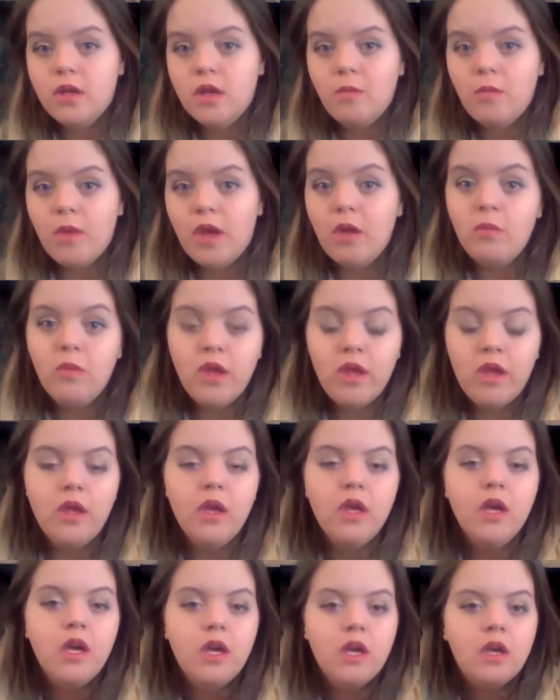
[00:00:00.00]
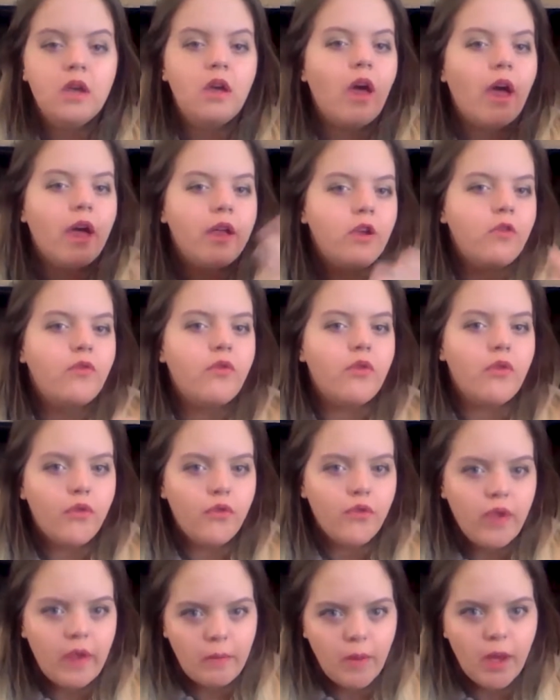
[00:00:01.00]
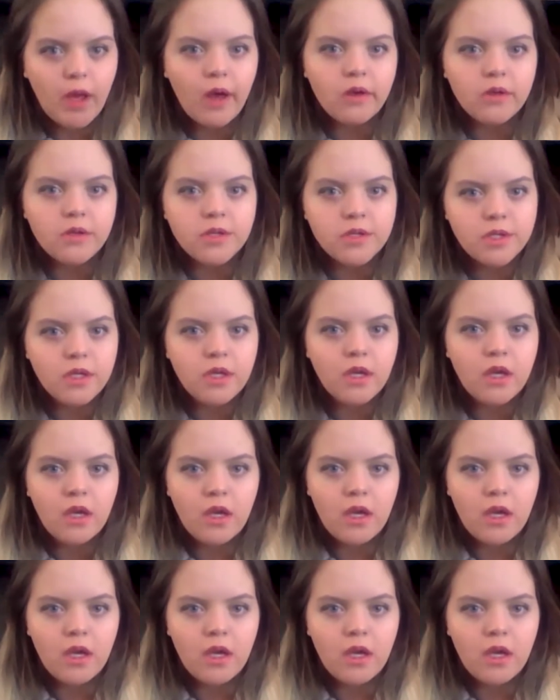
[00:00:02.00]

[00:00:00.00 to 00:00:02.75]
Maybe, I know for females,